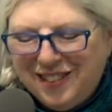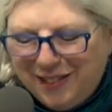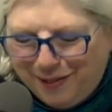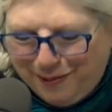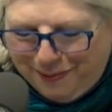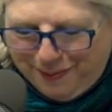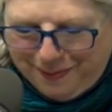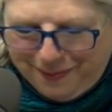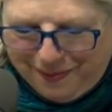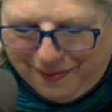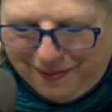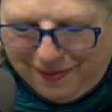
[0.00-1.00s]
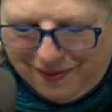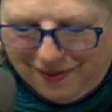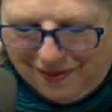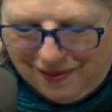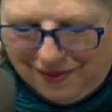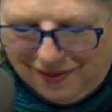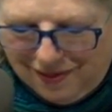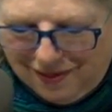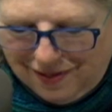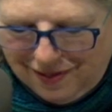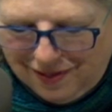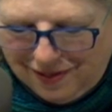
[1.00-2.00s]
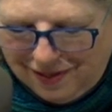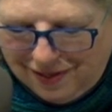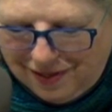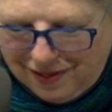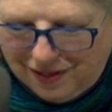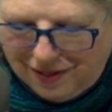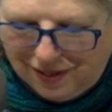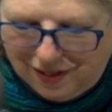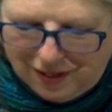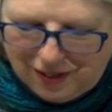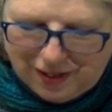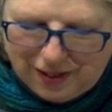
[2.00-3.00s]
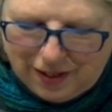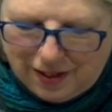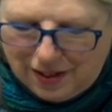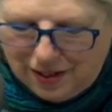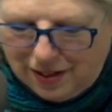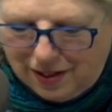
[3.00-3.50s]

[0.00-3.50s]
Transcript: [no speech]